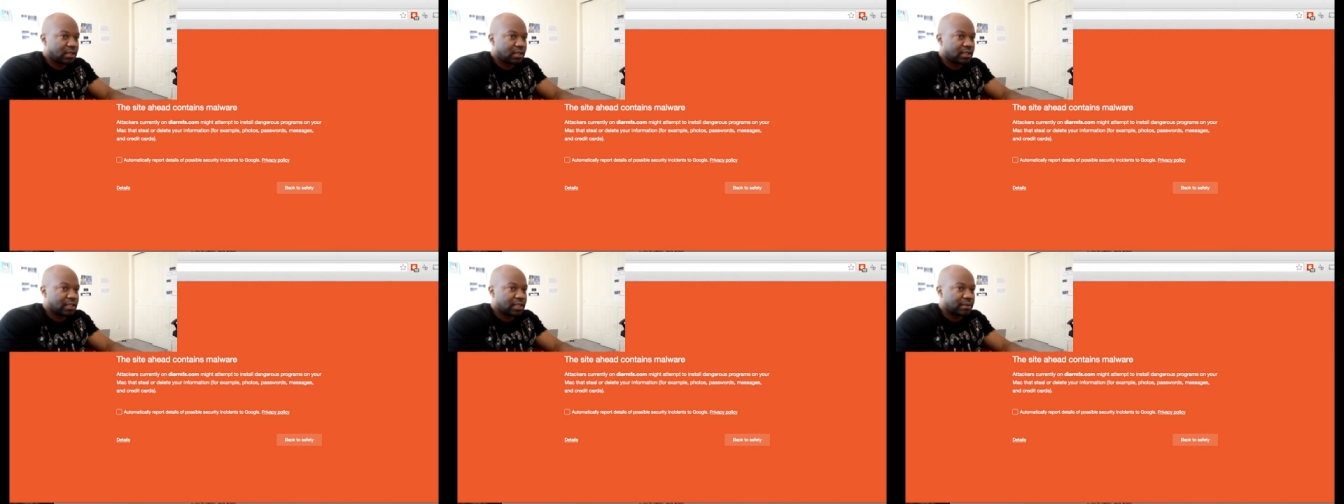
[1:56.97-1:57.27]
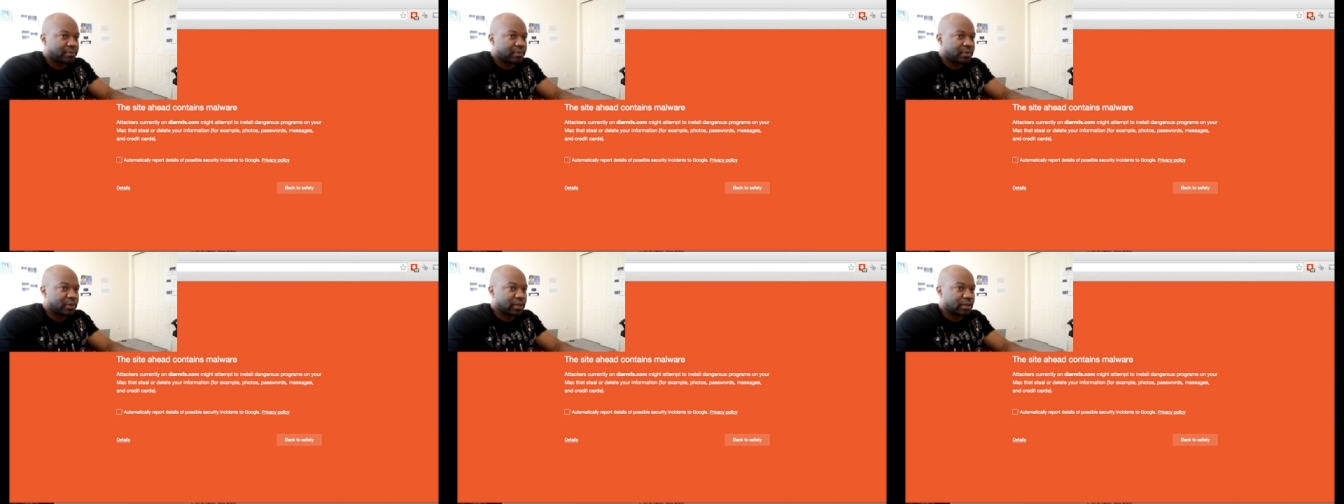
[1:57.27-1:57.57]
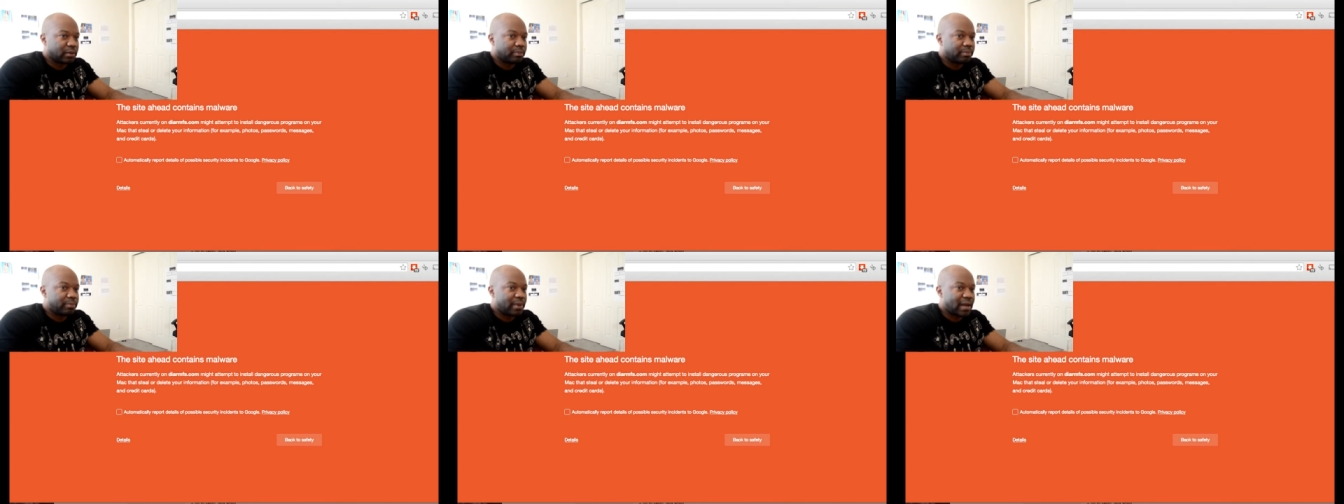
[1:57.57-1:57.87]
and they
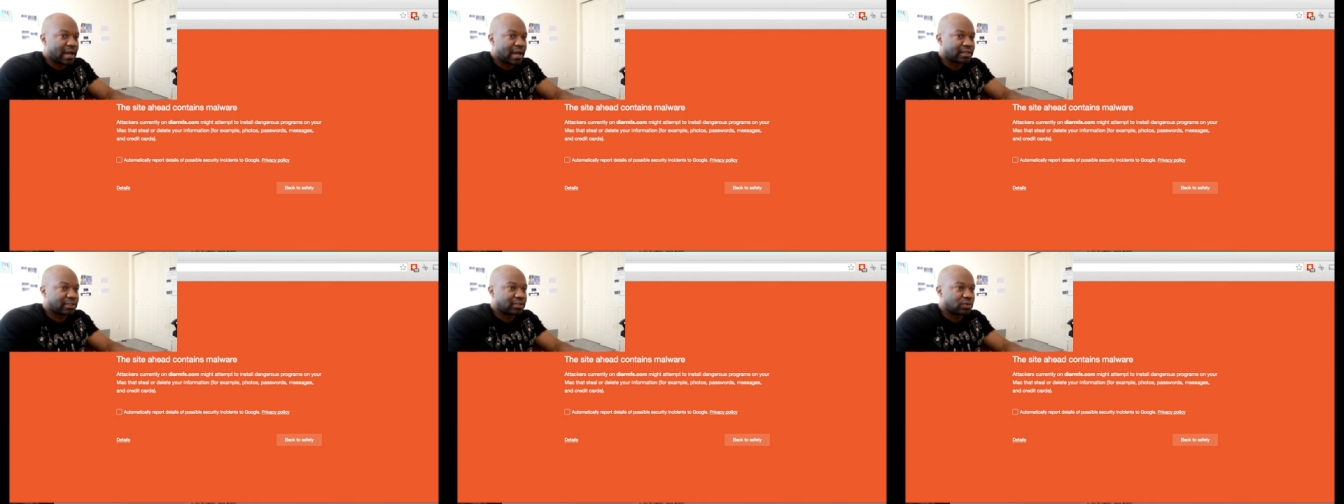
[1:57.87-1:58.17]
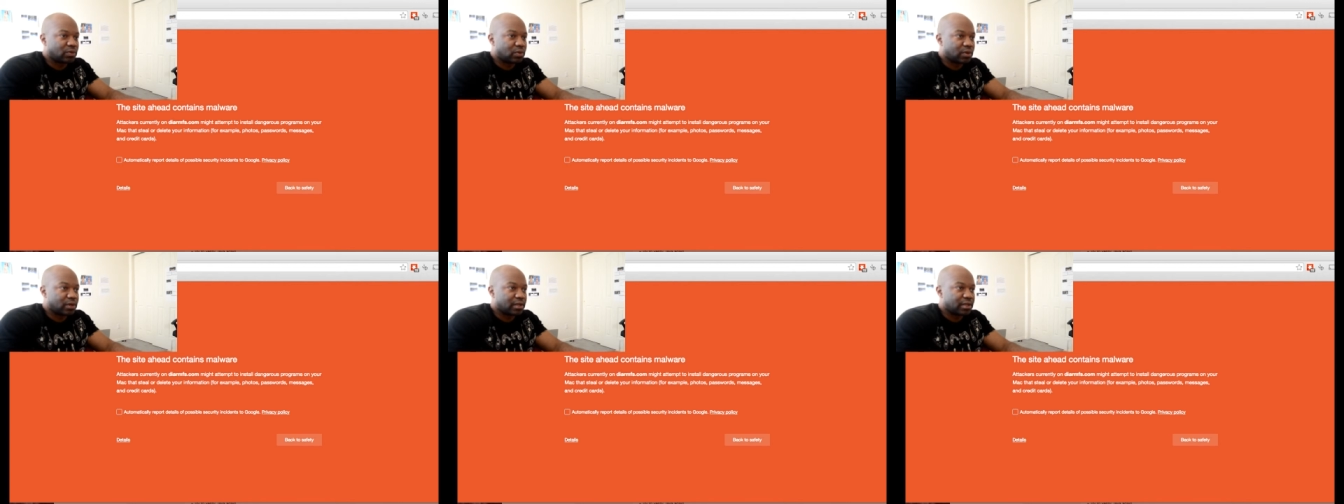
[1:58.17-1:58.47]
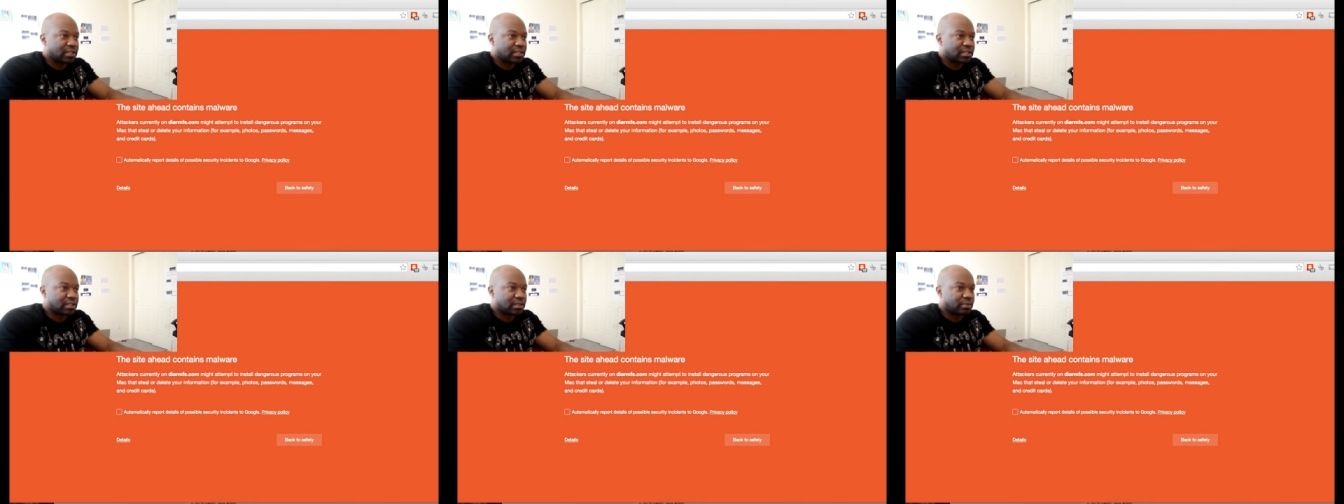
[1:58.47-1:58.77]
put a backdoor
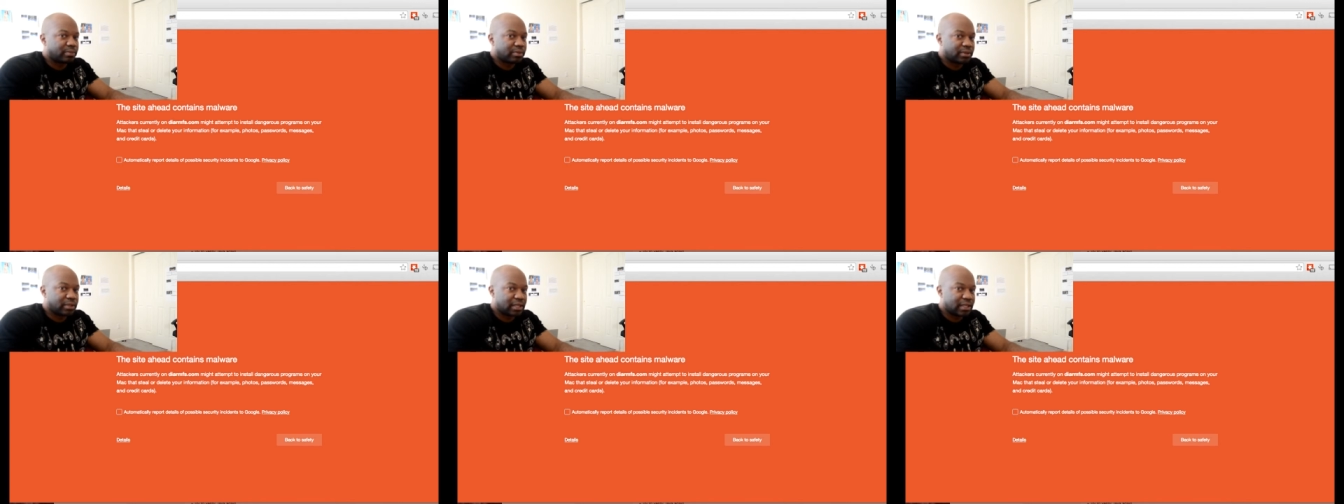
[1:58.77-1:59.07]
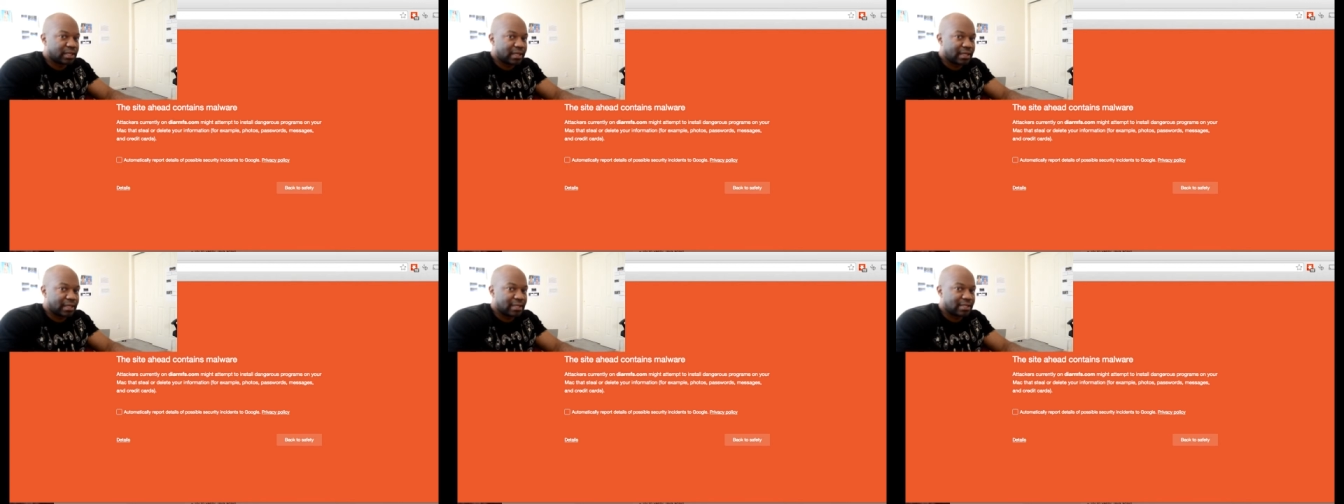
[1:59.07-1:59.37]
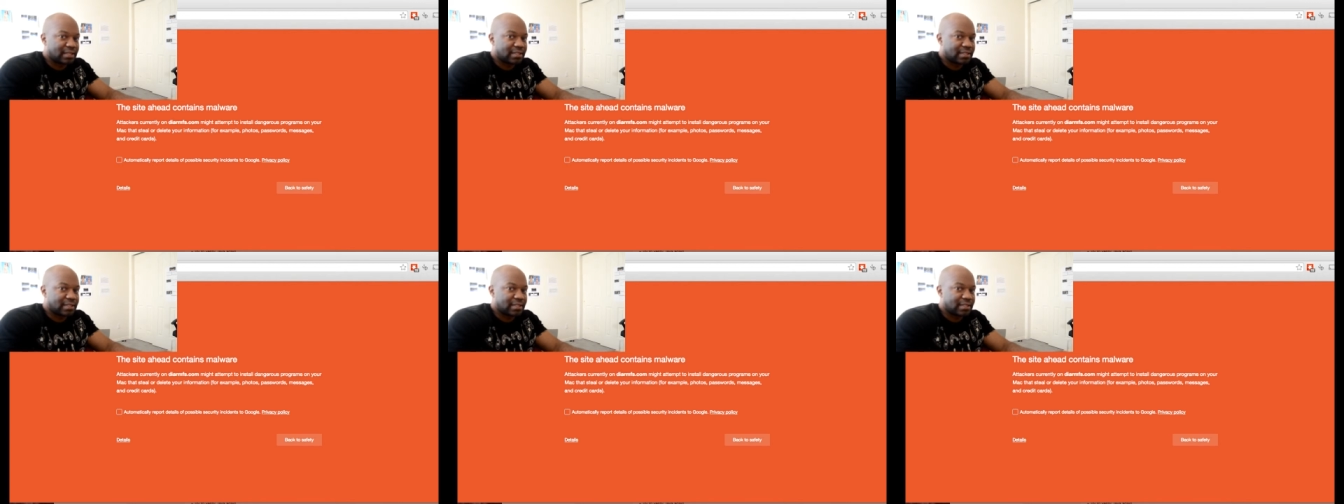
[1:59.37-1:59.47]
into the plugin